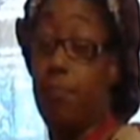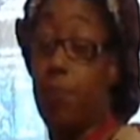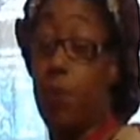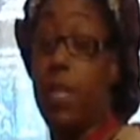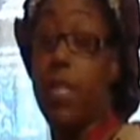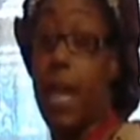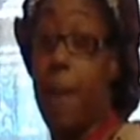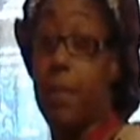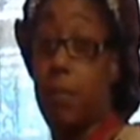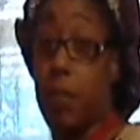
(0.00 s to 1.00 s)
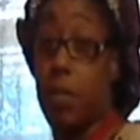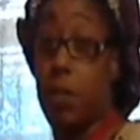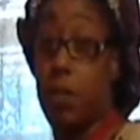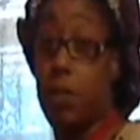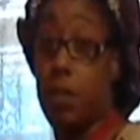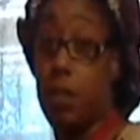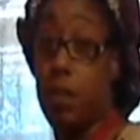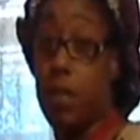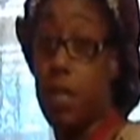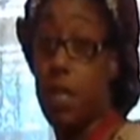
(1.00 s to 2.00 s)
3 tablespoons
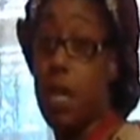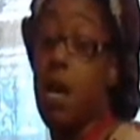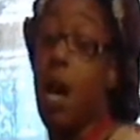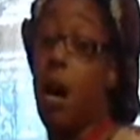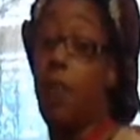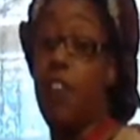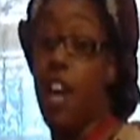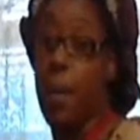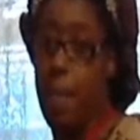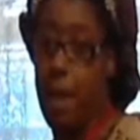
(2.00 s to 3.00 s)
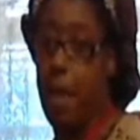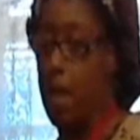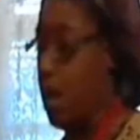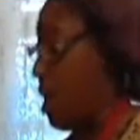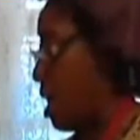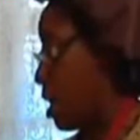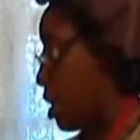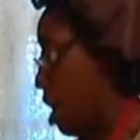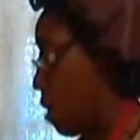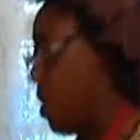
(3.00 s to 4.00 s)
of nutmeg.
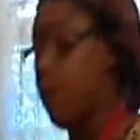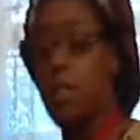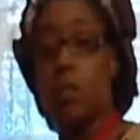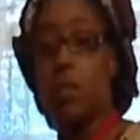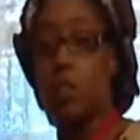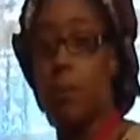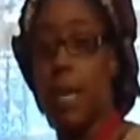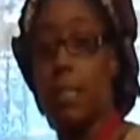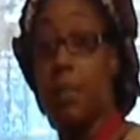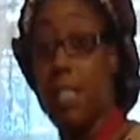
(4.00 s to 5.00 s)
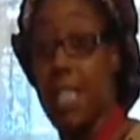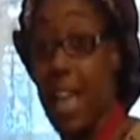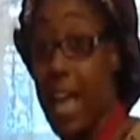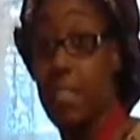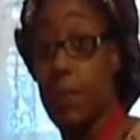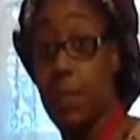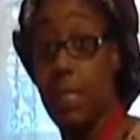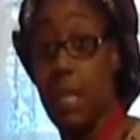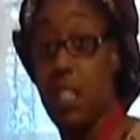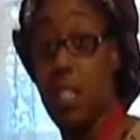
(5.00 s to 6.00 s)
You don't want to use too much because it actually will
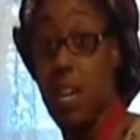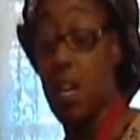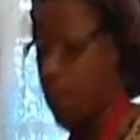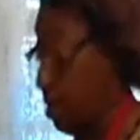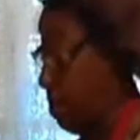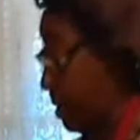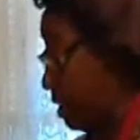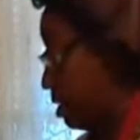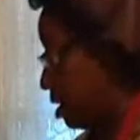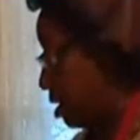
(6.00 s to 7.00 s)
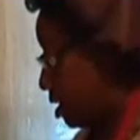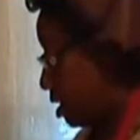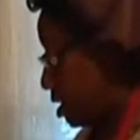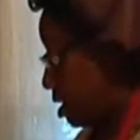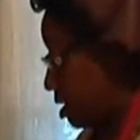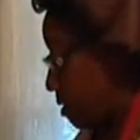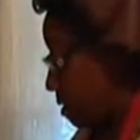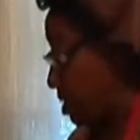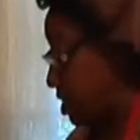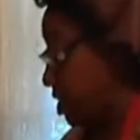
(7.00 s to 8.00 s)
sting the tongue a little bit.
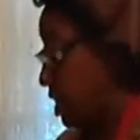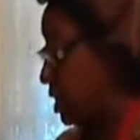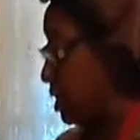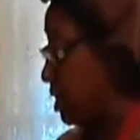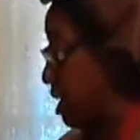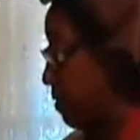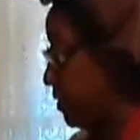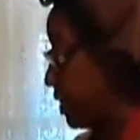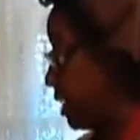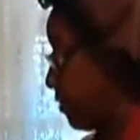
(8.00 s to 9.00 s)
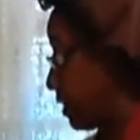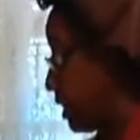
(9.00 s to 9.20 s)
But just enough to give it